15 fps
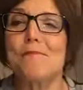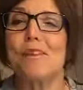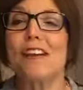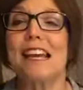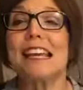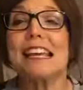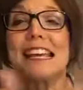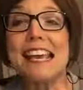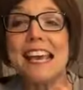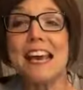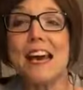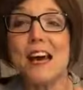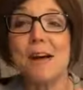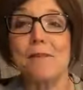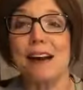morning.
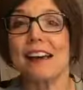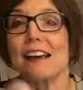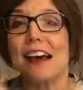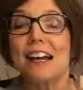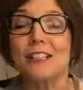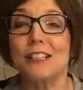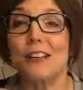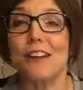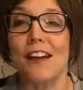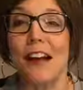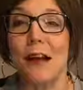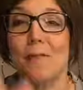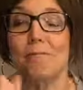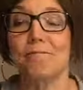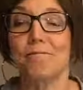Kim, I got your
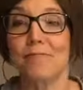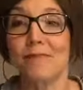um